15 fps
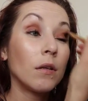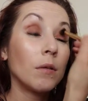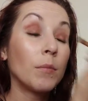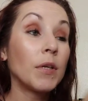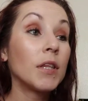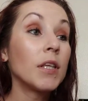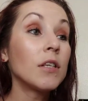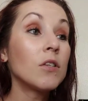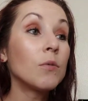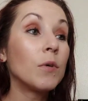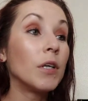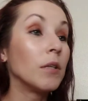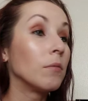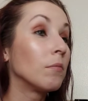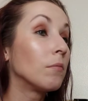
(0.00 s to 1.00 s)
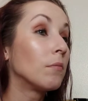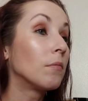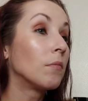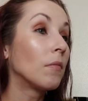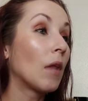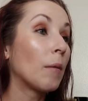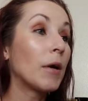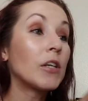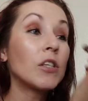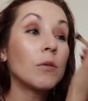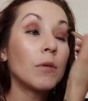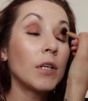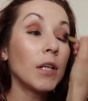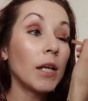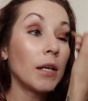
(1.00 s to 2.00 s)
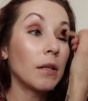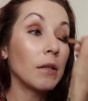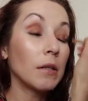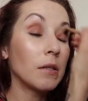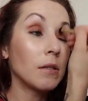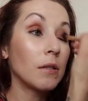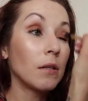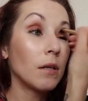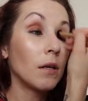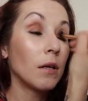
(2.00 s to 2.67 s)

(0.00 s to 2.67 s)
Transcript: But this one, I'm actually really liking this.